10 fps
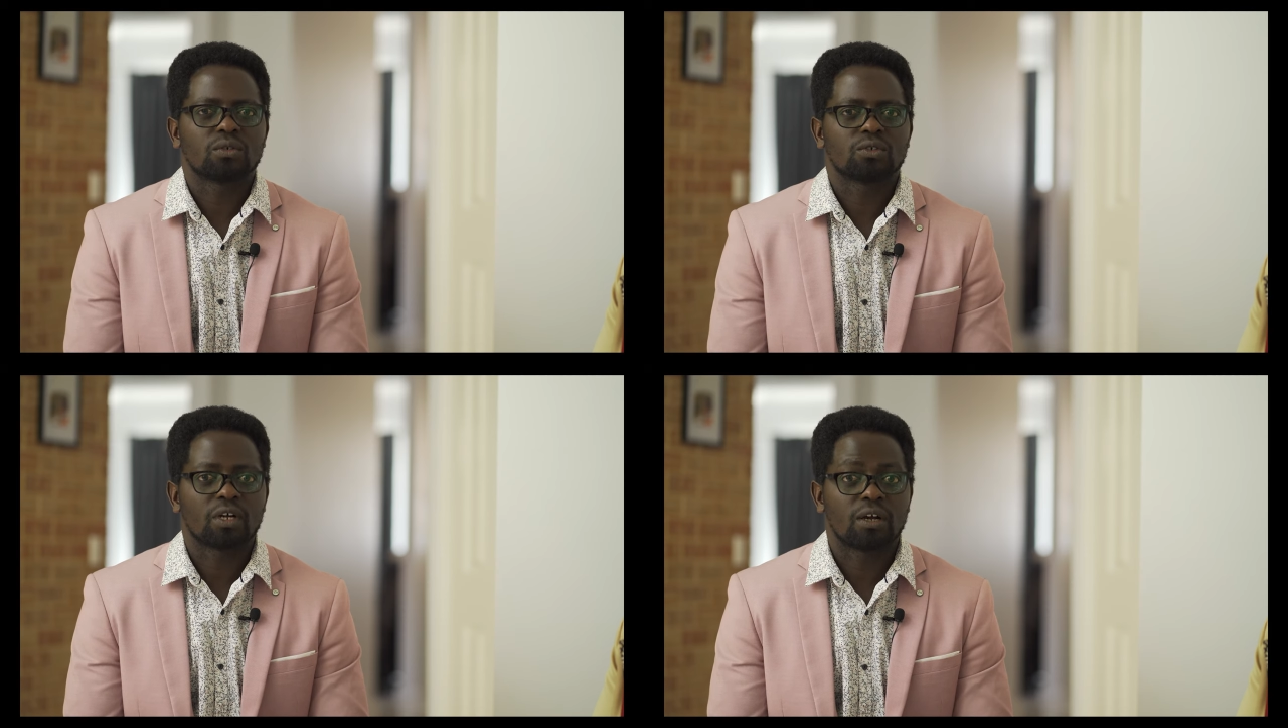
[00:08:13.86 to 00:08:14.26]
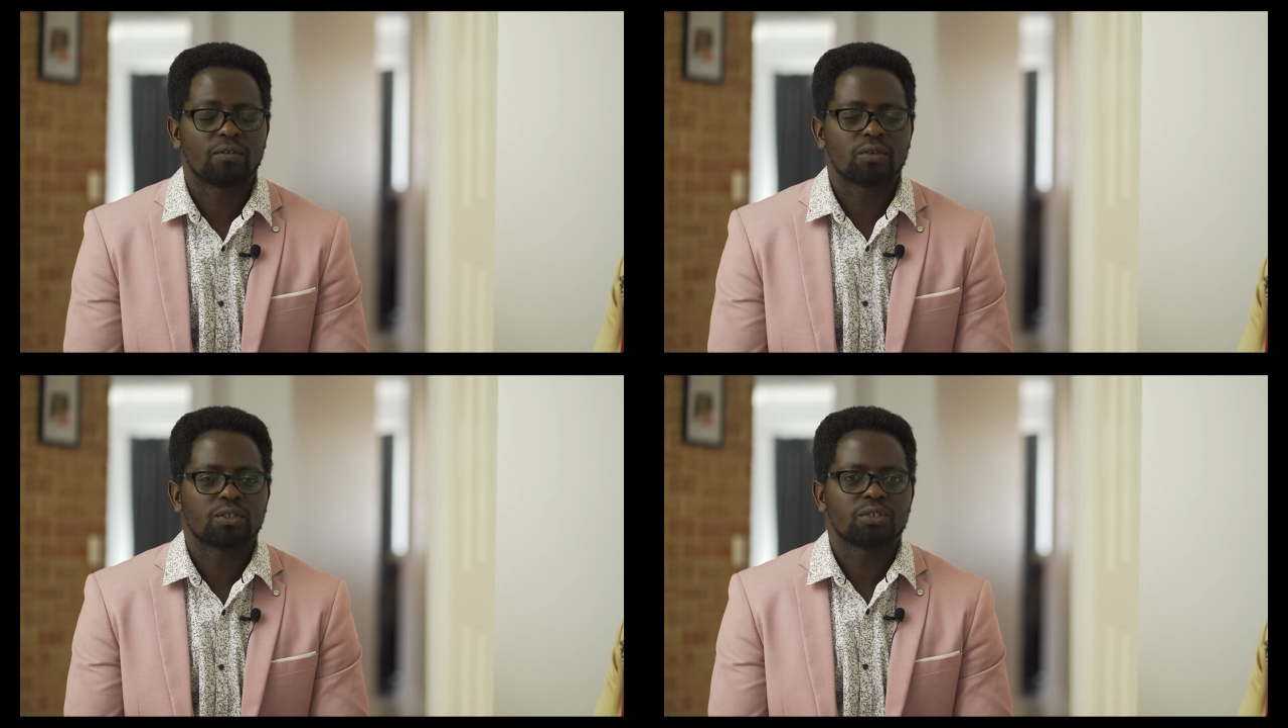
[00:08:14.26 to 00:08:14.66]

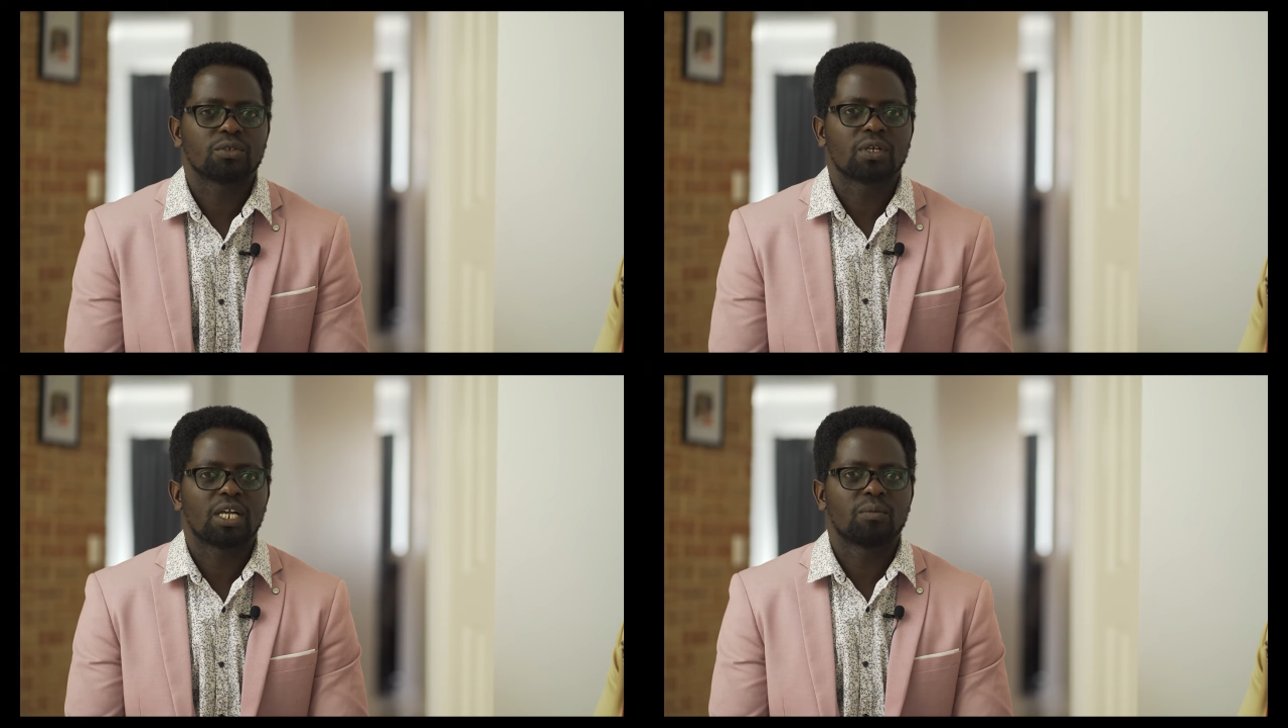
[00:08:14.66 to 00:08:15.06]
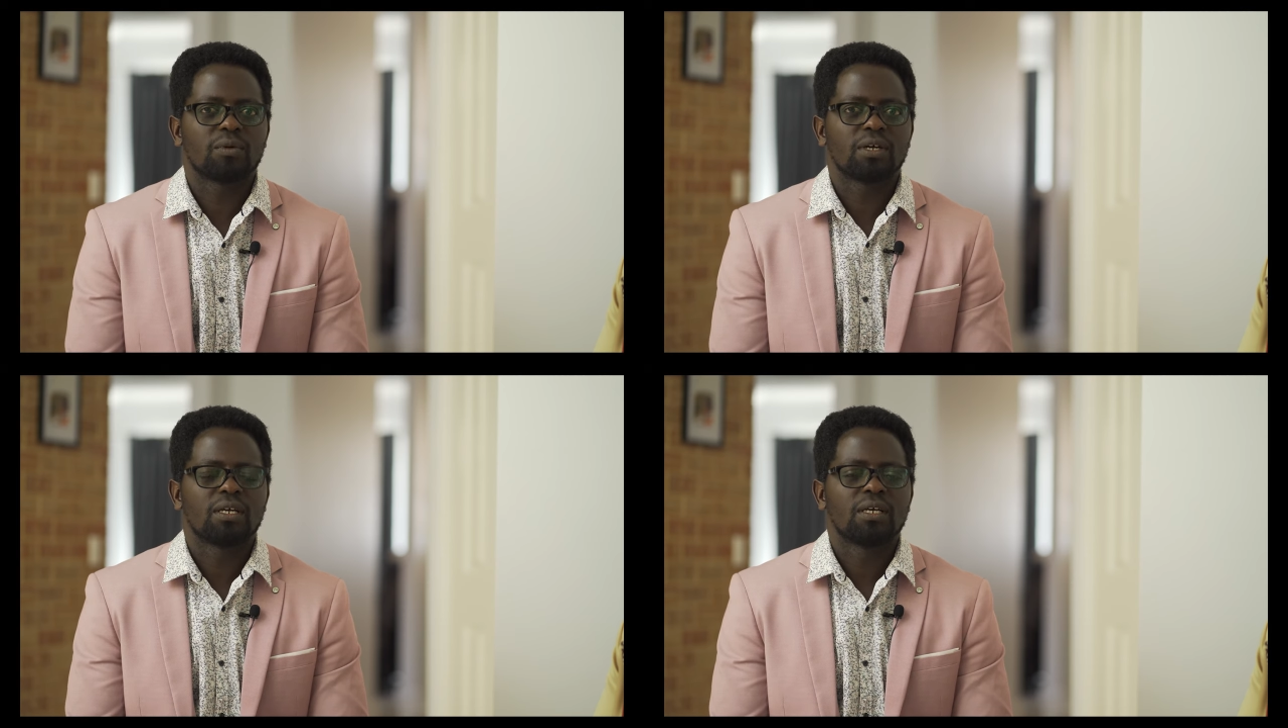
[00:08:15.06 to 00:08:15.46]
travel to
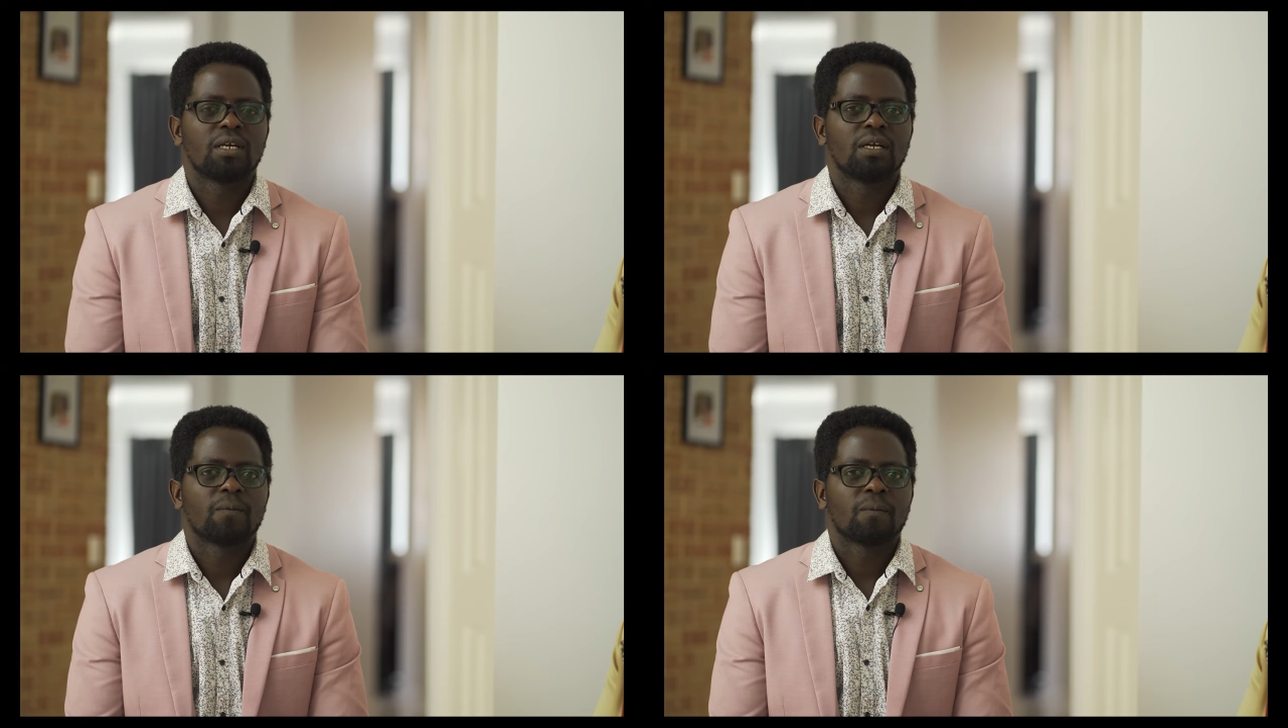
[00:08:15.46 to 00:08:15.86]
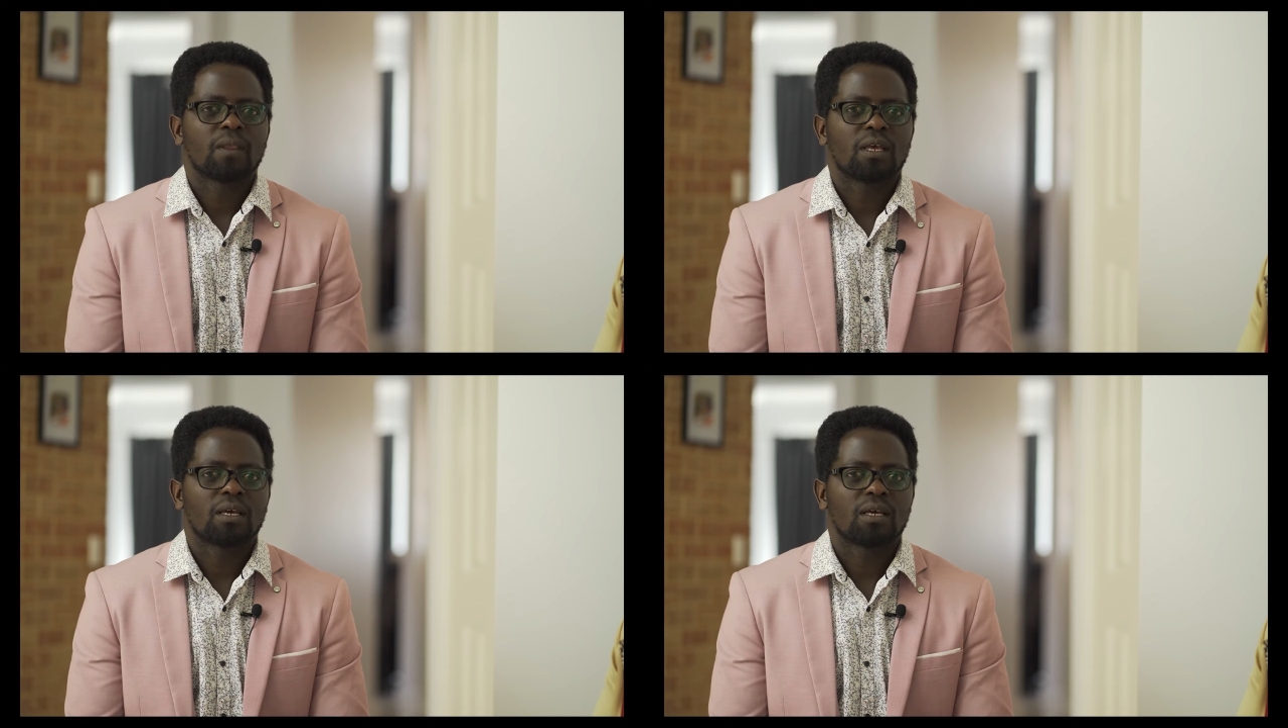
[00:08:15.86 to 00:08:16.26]
Canberra
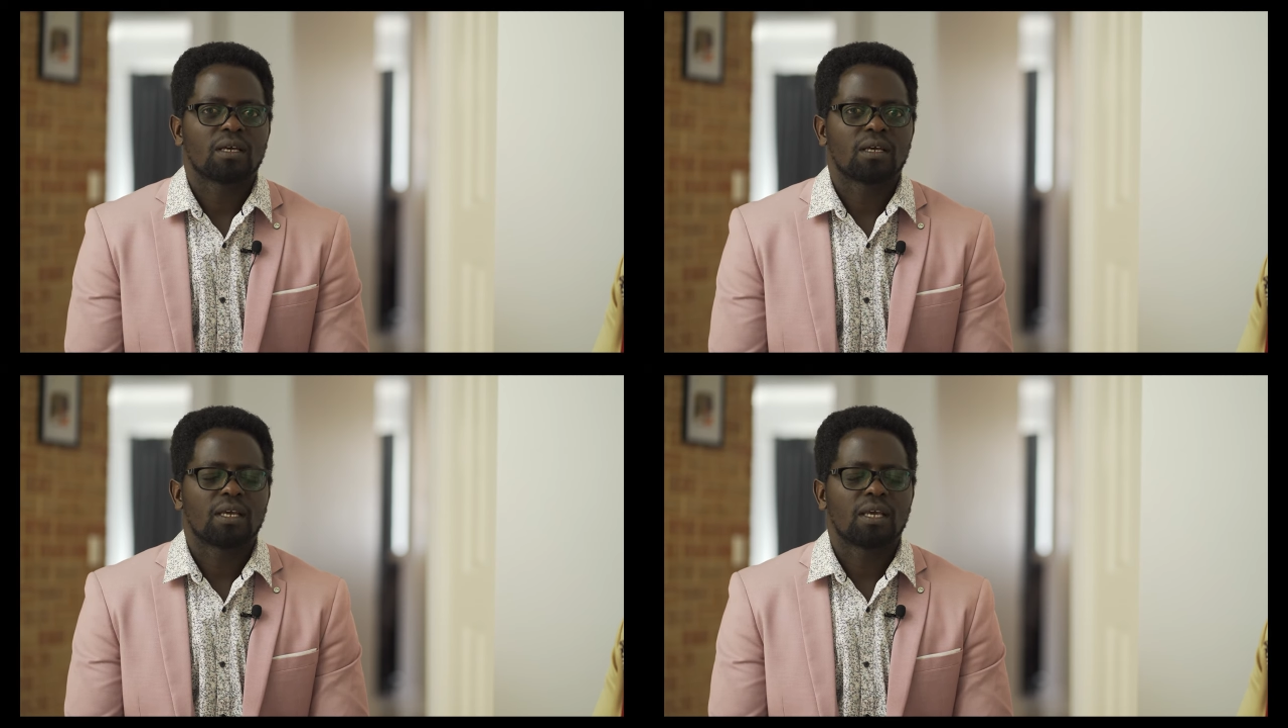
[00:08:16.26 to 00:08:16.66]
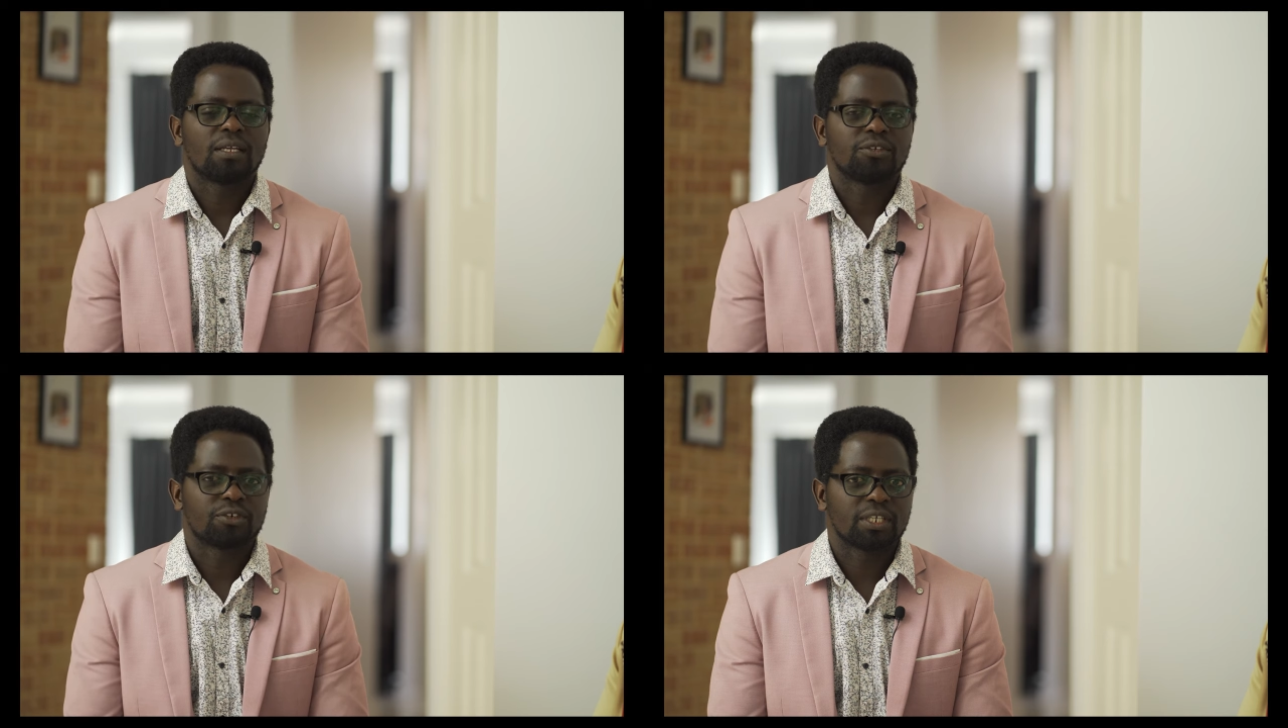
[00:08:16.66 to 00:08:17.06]

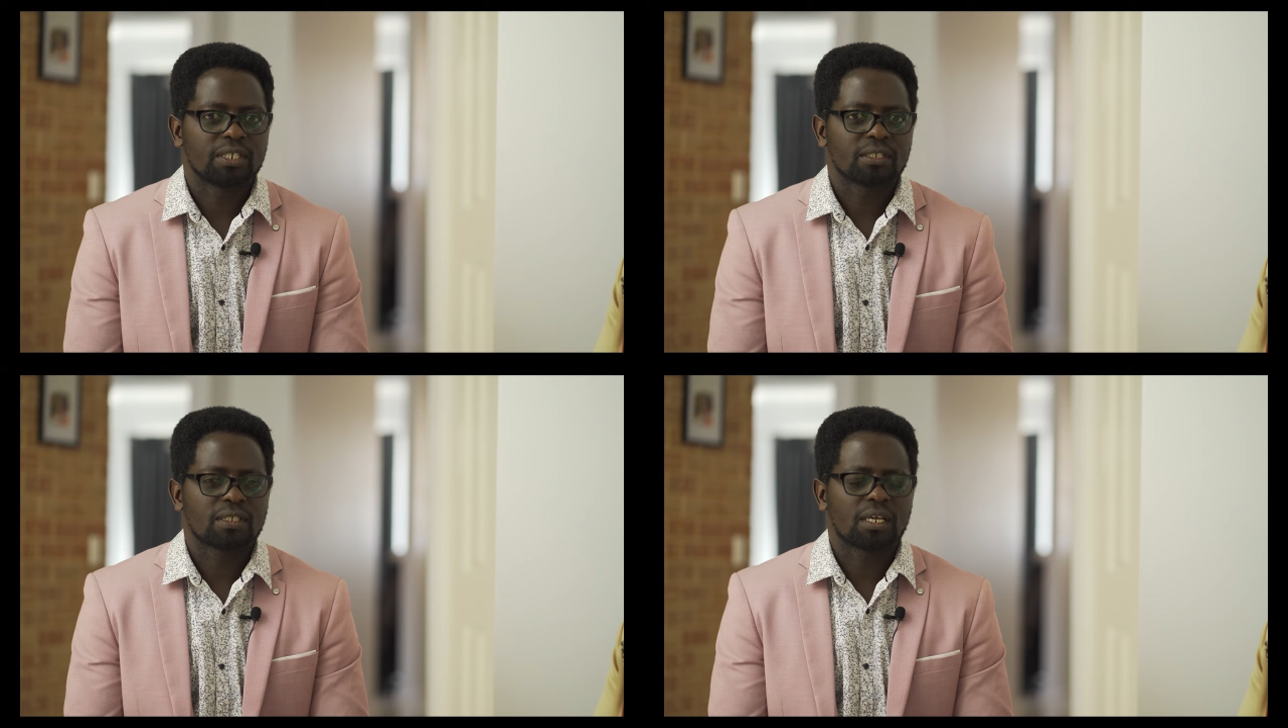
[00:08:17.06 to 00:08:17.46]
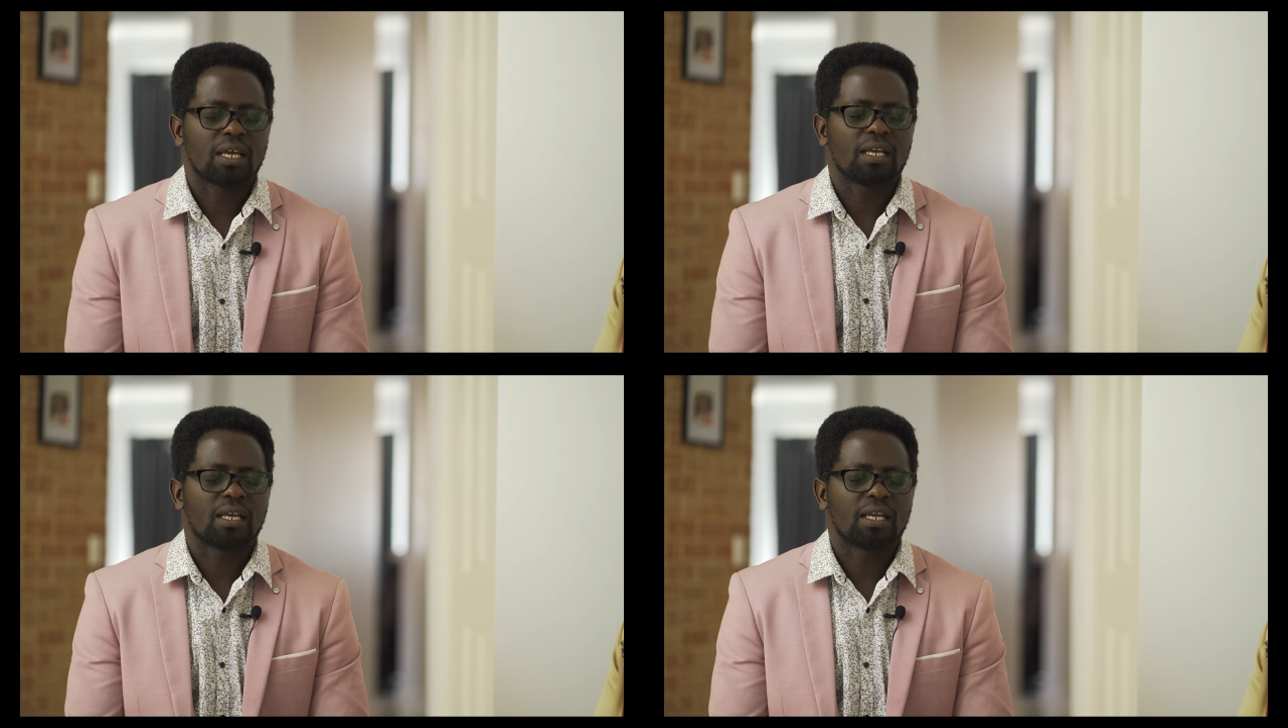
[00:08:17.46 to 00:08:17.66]
and register